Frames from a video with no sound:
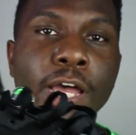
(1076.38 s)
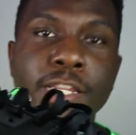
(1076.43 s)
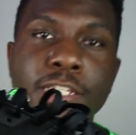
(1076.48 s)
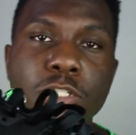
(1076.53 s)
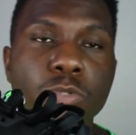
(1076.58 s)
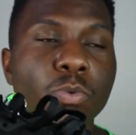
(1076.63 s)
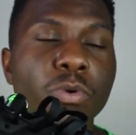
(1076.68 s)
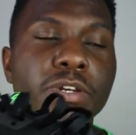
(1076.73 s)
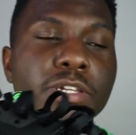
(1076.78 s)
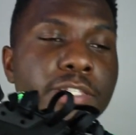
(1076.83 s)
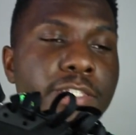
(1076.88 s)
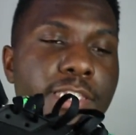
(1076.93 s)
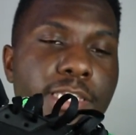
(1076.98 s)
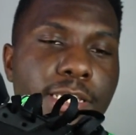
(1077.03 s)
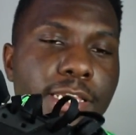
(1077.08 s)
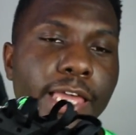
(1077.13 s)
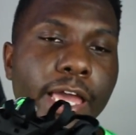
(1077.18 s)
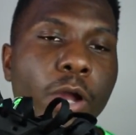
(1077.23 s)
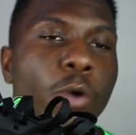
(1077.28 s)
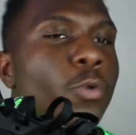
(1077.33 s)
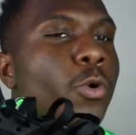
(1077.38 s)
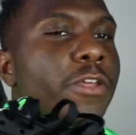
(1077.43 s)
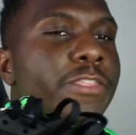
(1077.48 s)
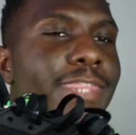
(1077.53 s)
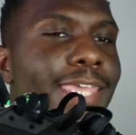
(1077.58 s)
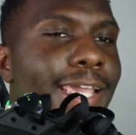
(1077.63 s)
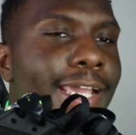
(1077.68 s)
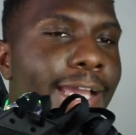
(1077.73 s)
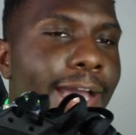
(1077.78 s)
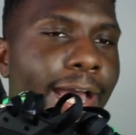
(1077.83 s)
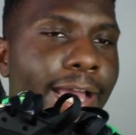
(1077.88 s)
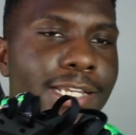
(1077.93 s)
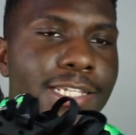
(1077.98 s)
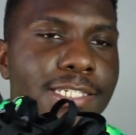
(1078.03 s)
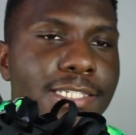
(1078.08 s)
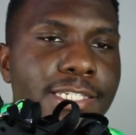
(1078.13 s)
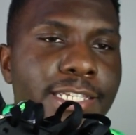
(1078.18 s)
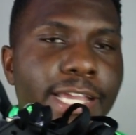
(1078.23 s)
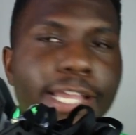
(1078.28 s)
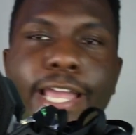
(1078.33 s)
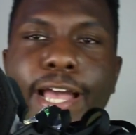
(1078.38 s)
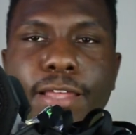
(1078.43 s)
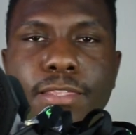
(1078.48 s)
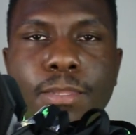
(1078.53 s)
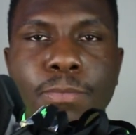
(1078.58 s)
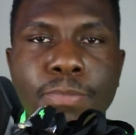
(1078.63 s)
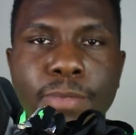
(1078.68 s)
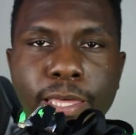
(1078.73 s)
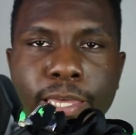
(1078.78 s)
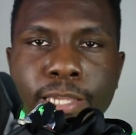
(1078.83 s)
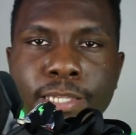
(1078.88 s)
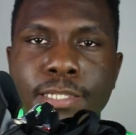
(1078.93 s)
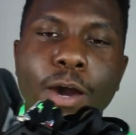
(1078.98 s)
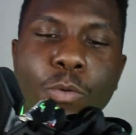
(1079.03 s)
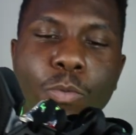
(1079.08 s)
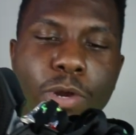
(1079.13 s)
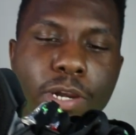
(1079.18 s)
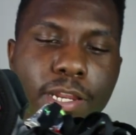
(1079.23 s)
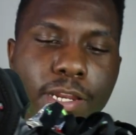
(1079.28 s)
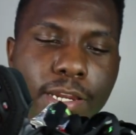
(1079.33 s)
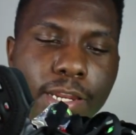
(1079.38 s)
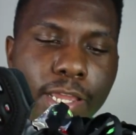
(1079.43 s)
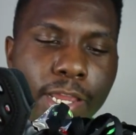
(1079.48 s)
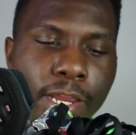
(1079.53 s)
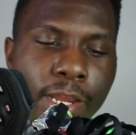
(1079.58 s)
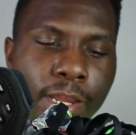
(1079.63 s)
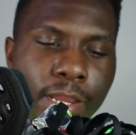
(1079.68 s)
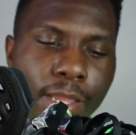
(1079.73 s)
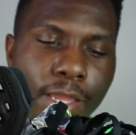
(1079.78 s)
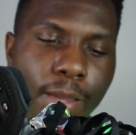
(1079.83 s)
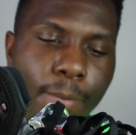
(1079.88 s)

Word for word: I just wanted to see like what they got. Just check out the place. I went in there.